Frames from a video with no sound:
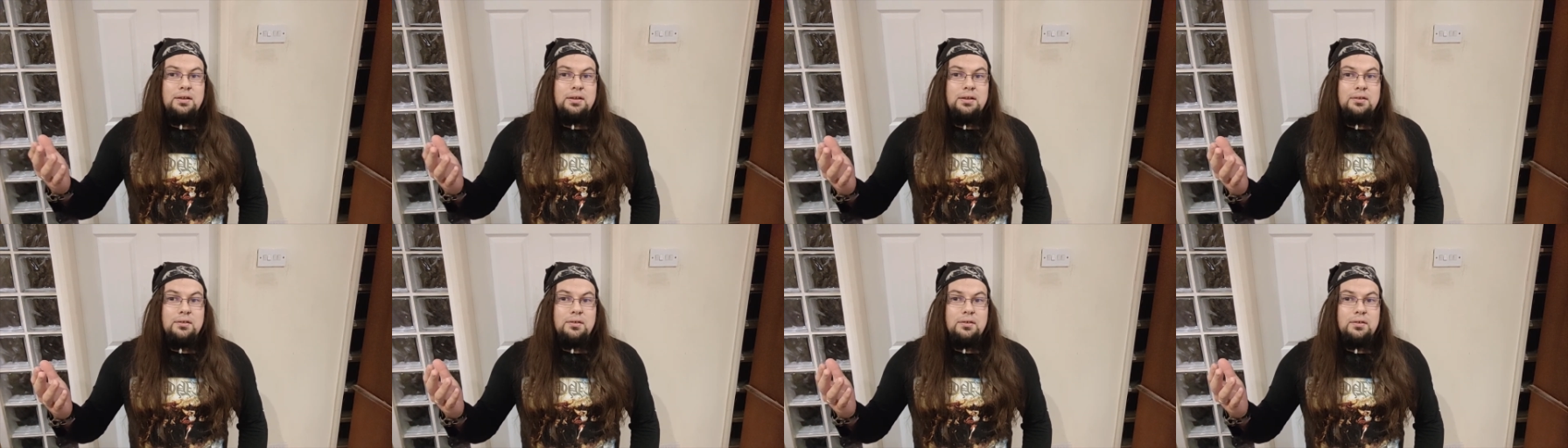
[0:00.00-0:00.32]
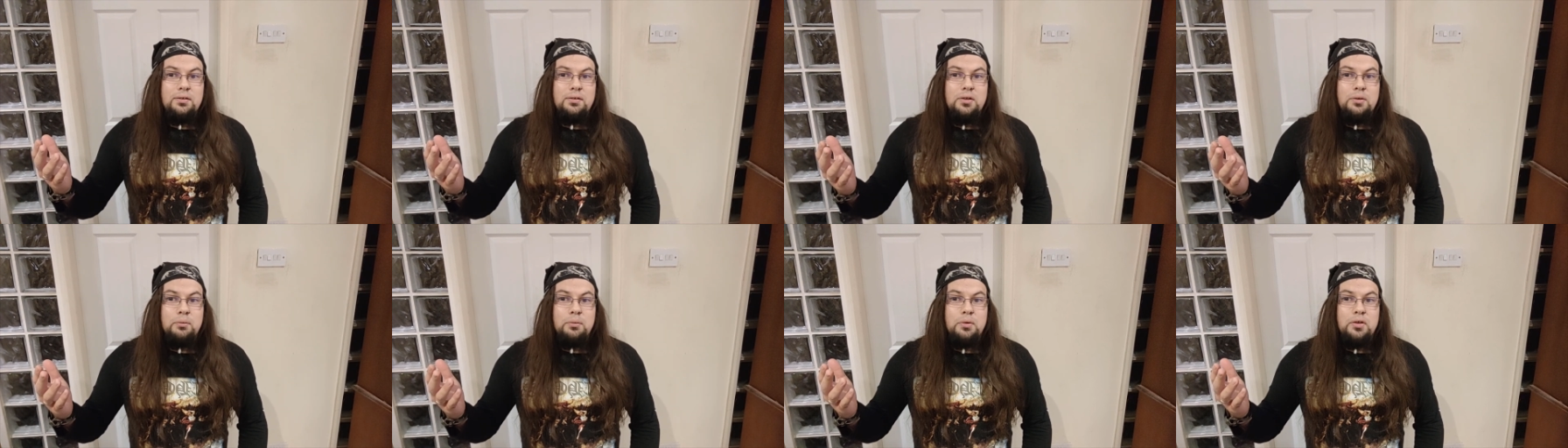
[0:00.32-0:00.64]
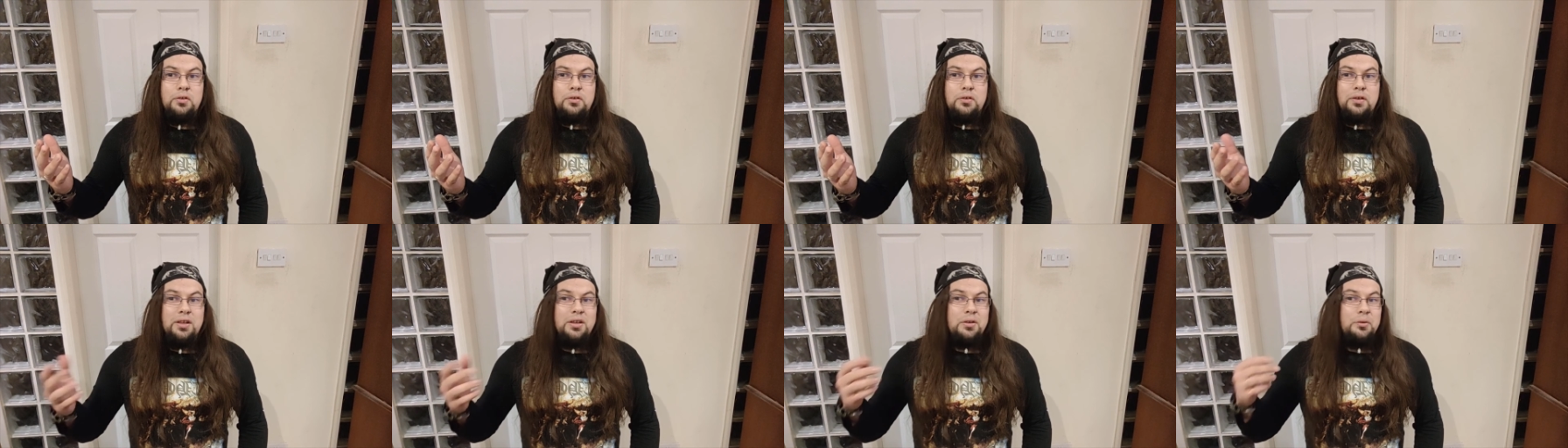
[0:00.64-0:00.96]
into new
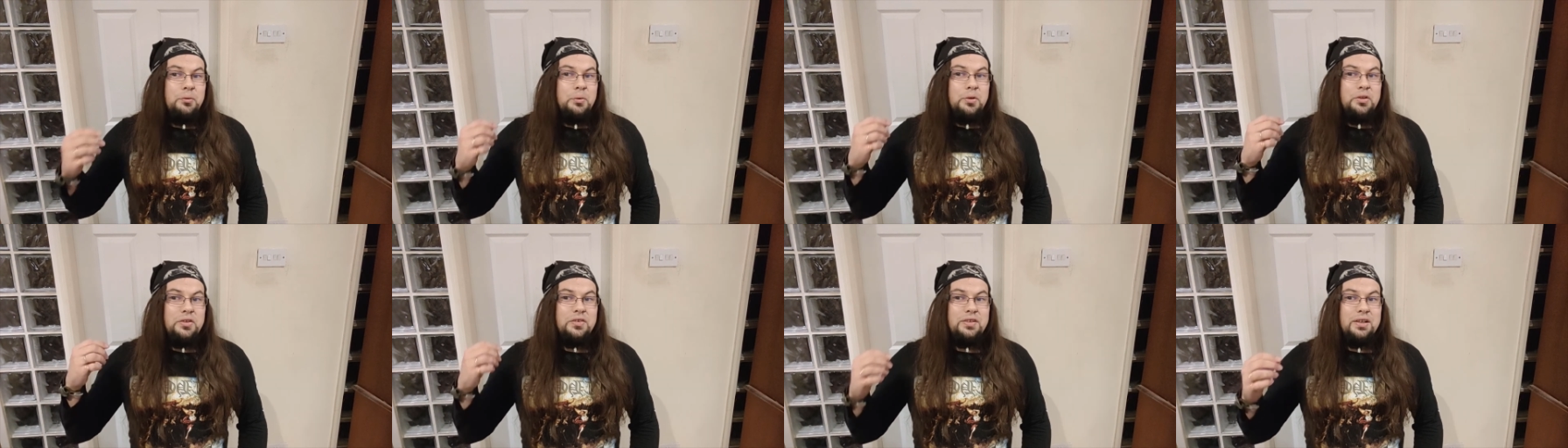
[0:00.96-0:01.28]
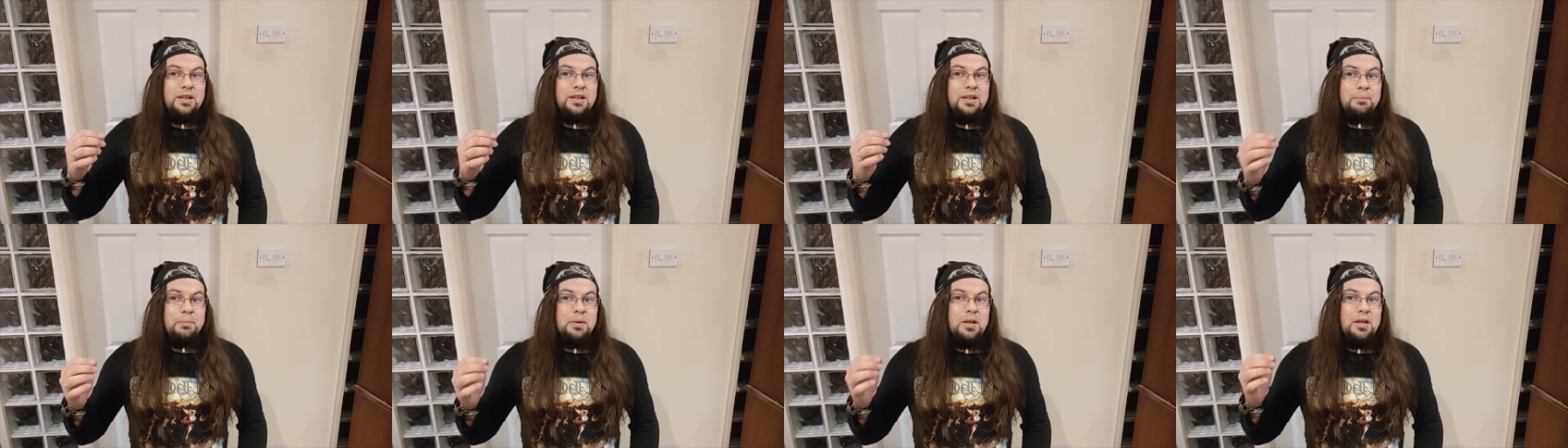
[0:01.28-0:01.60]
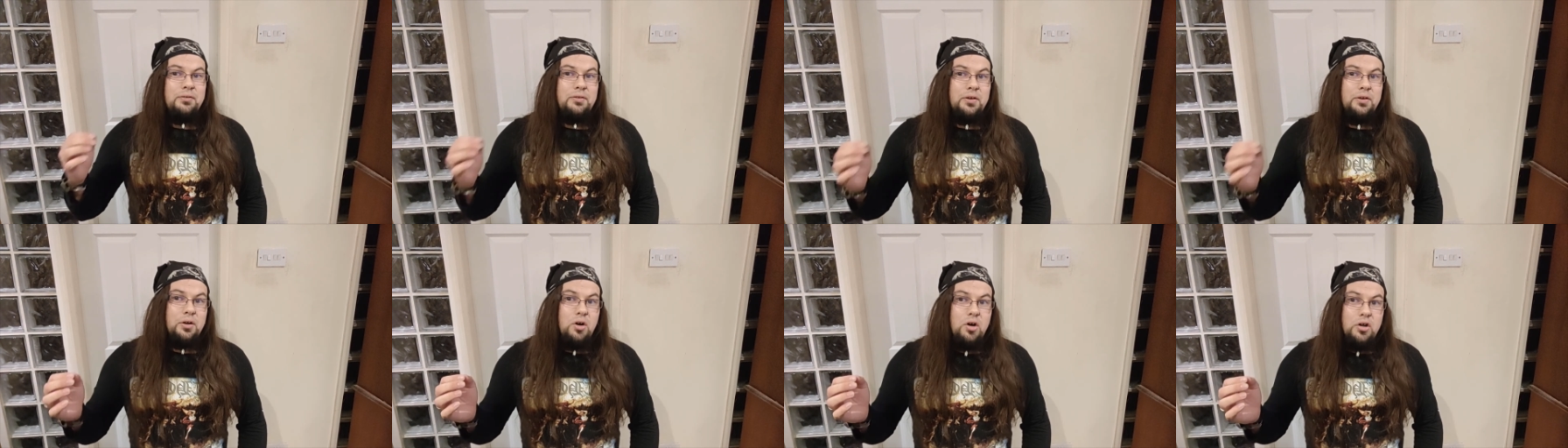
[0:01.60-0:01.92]
music was still a bit
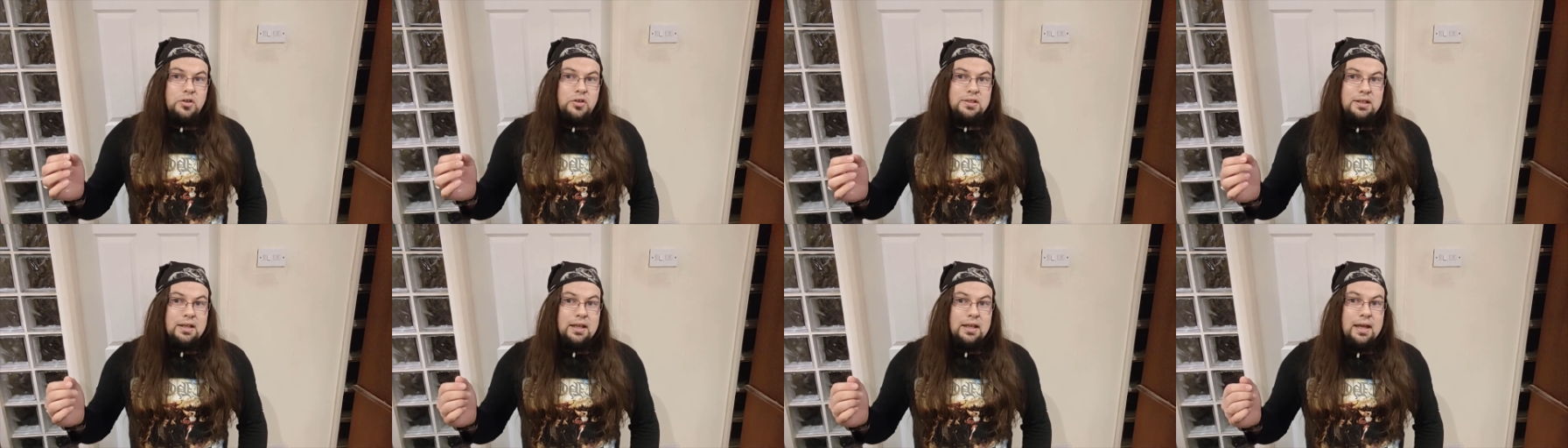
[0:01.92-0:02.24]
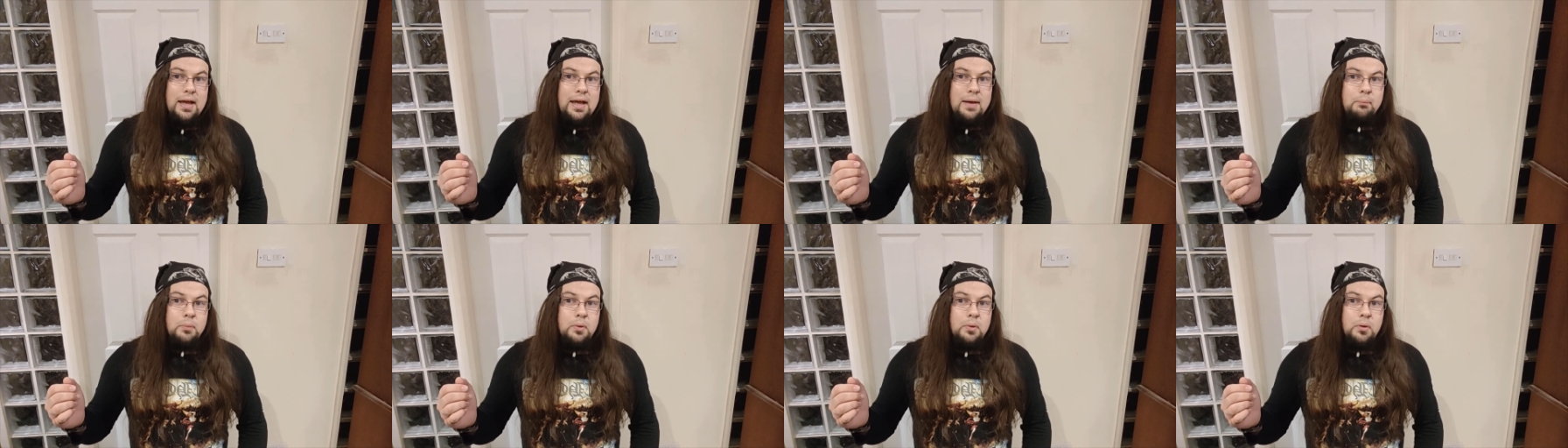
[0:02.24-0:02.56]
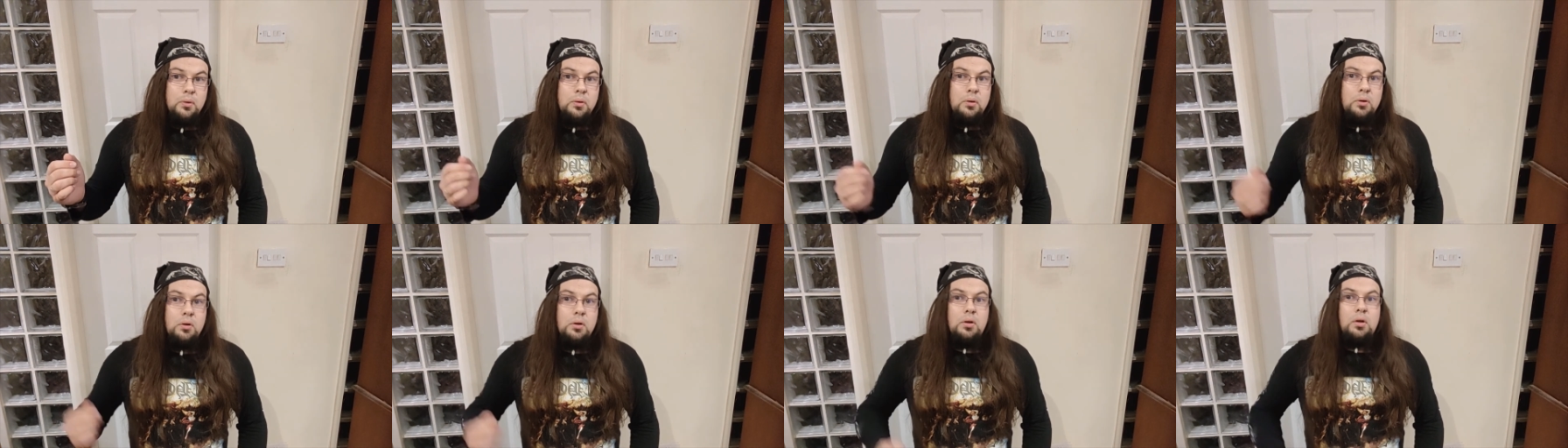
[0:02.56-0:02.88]
of a costly gamble,